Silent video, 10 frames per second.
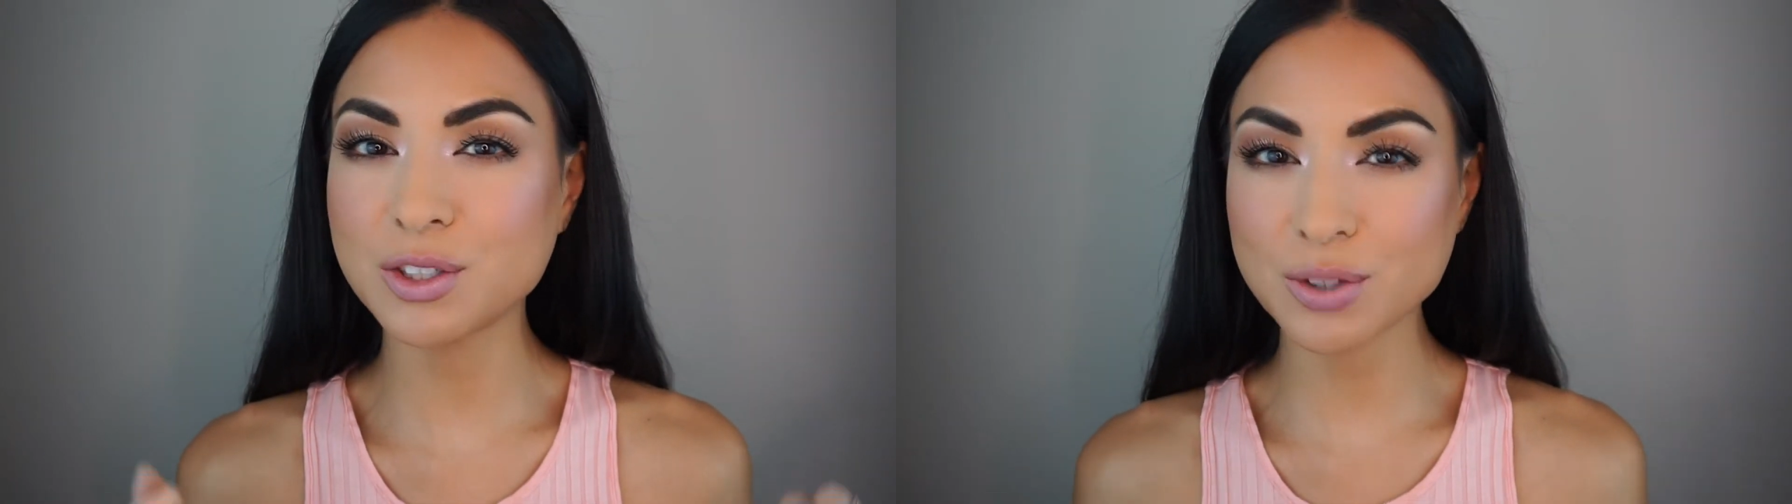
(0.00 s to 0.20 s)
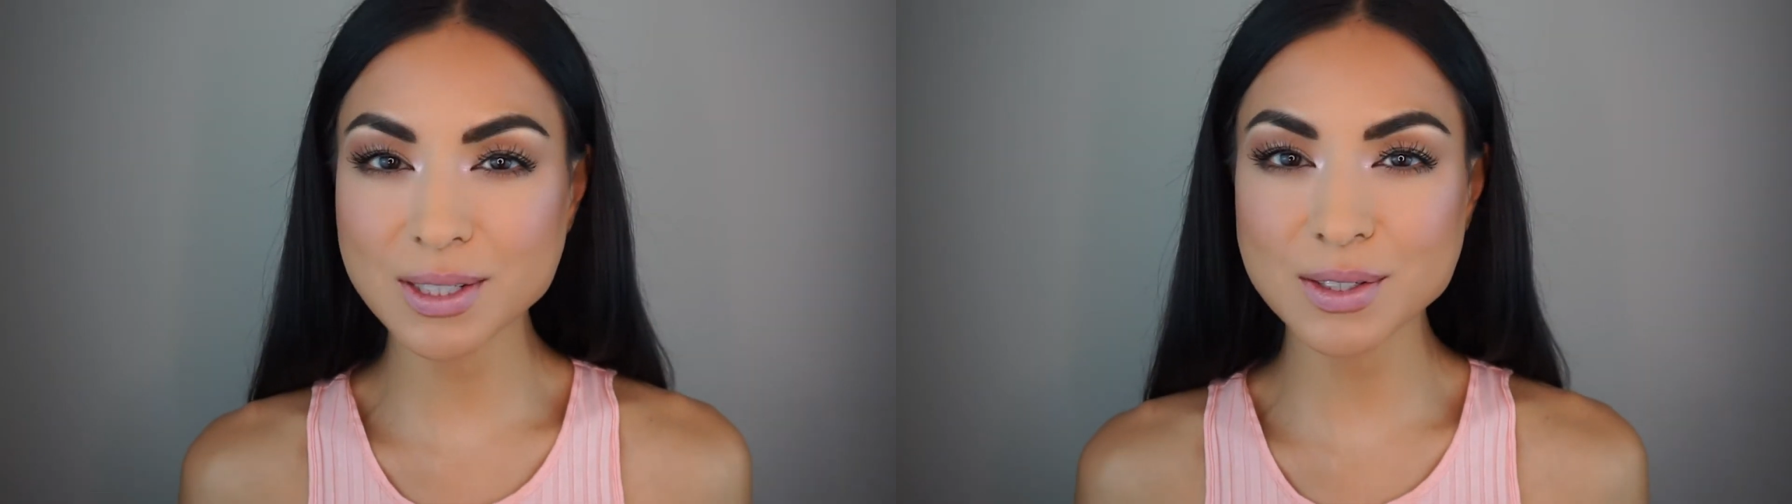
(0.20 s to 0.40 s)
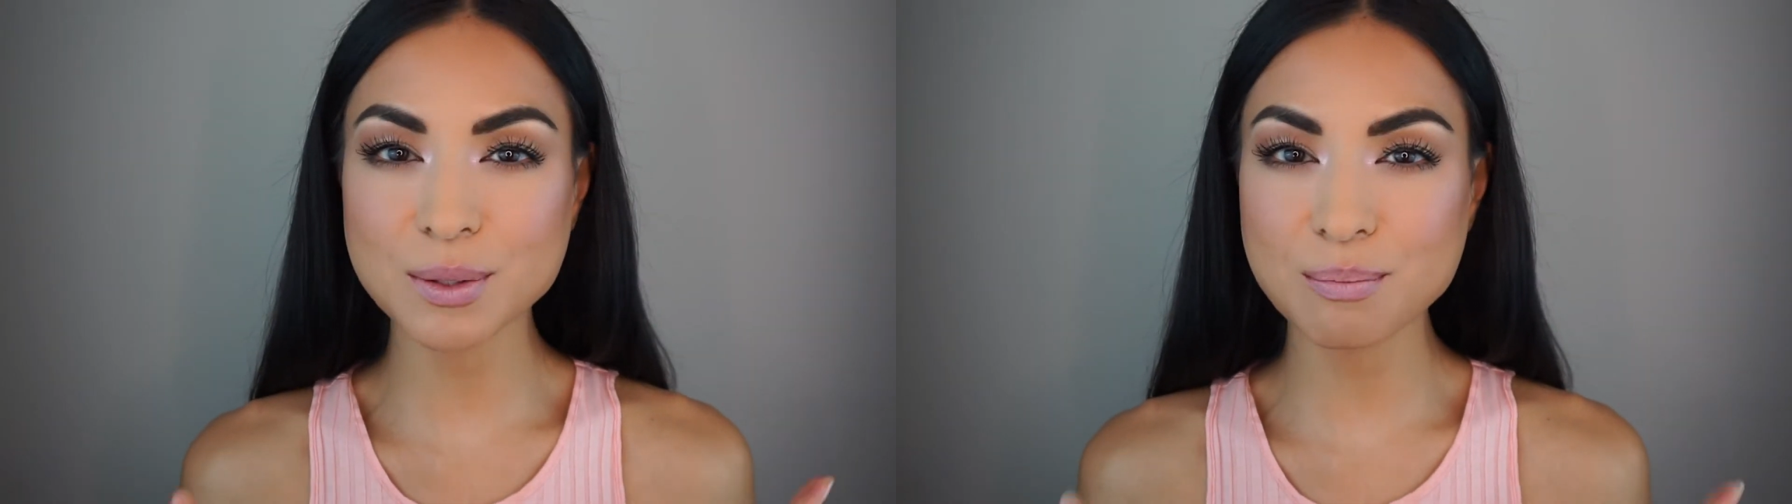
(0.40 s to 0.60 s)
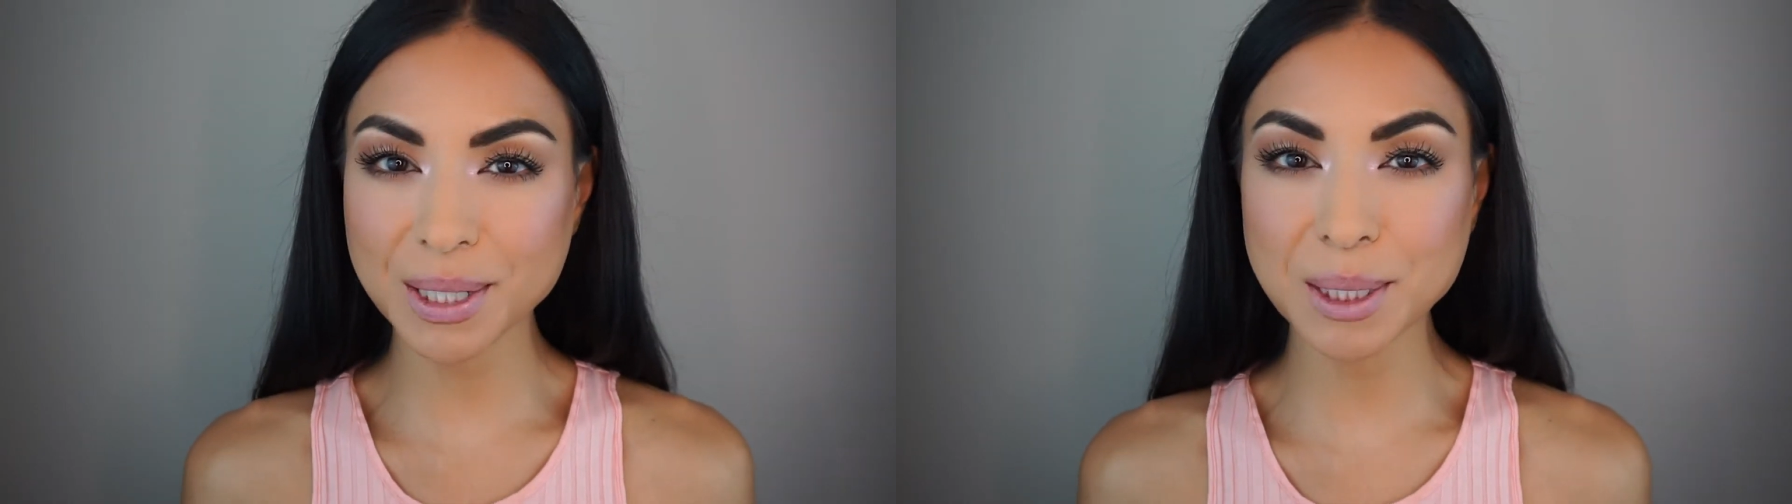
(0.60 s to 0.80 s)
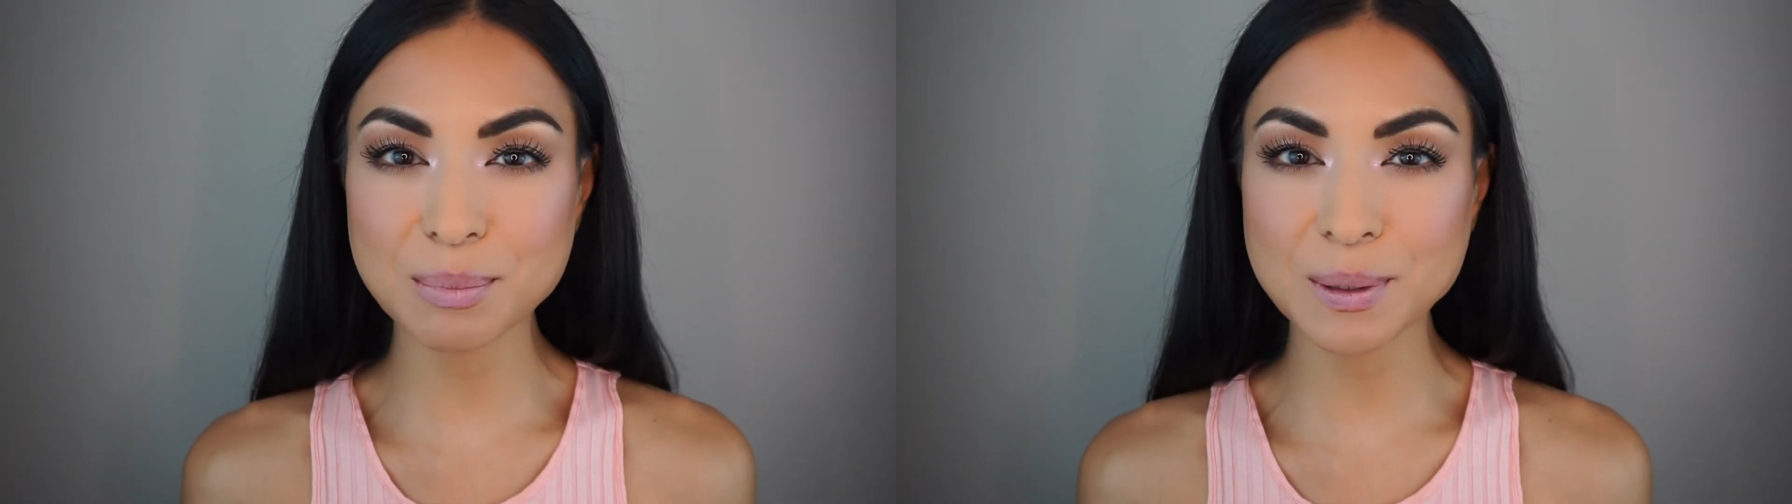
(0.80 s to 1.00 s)
drugstore
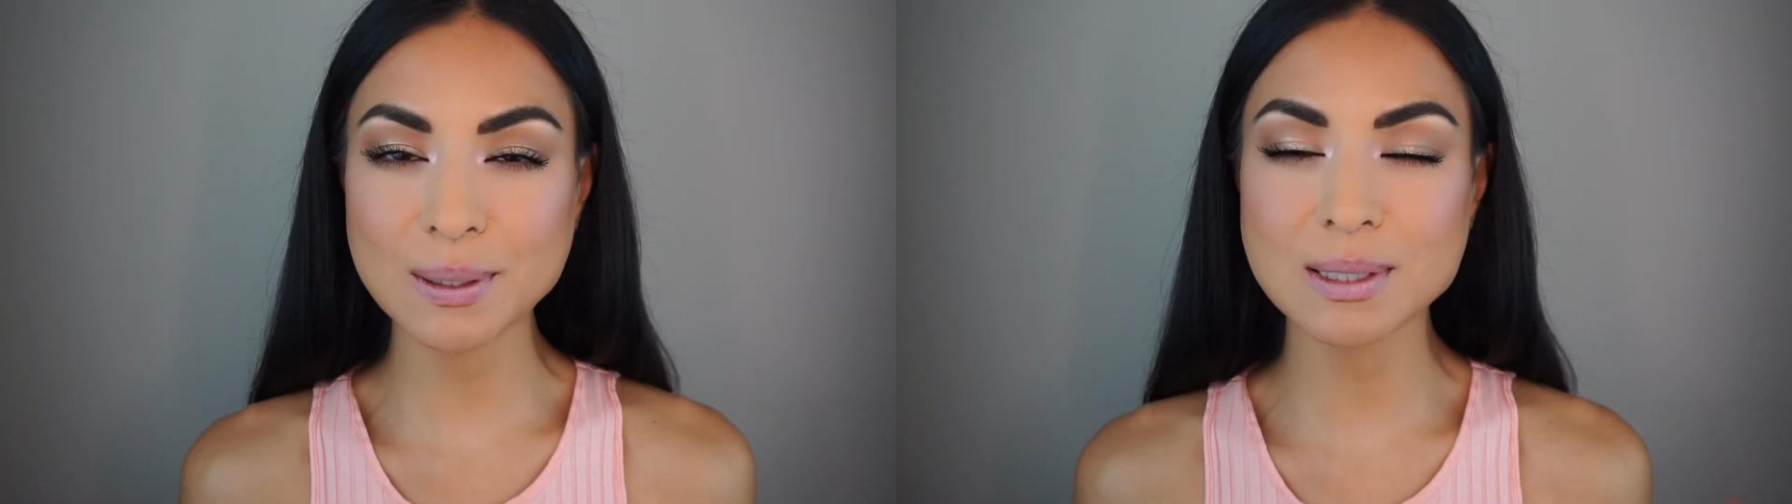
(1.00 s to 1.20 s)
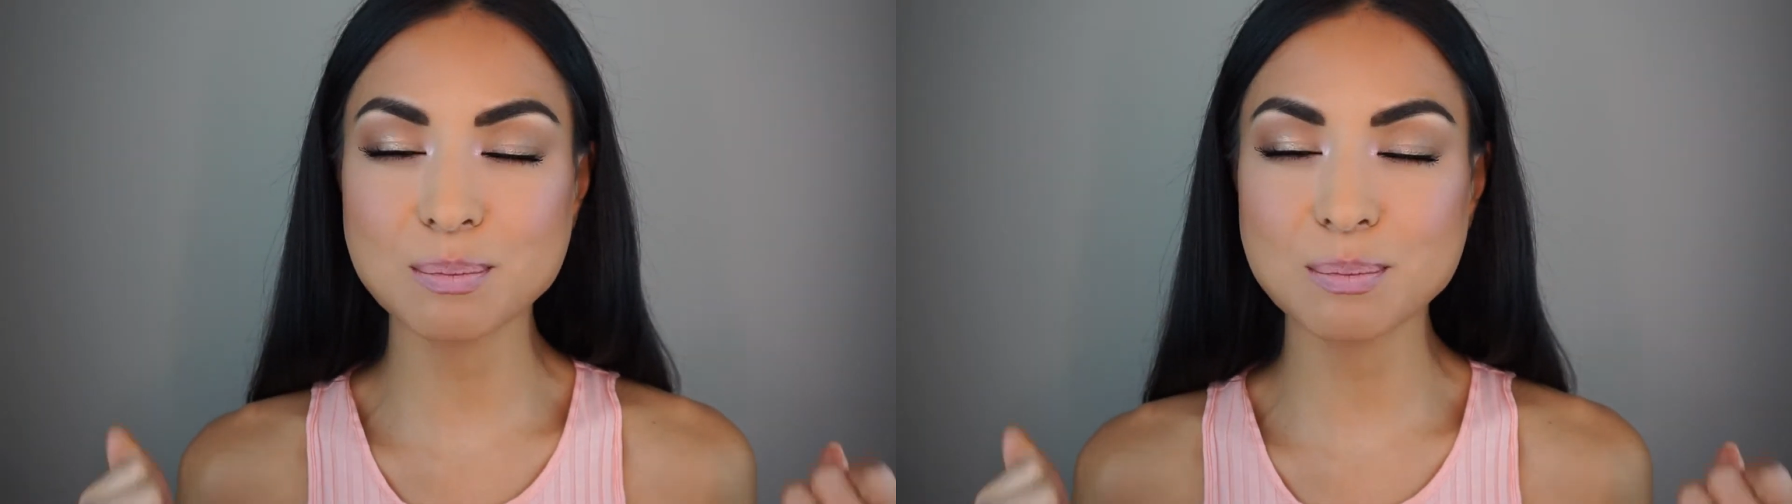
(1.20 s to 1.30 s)
makeup looks,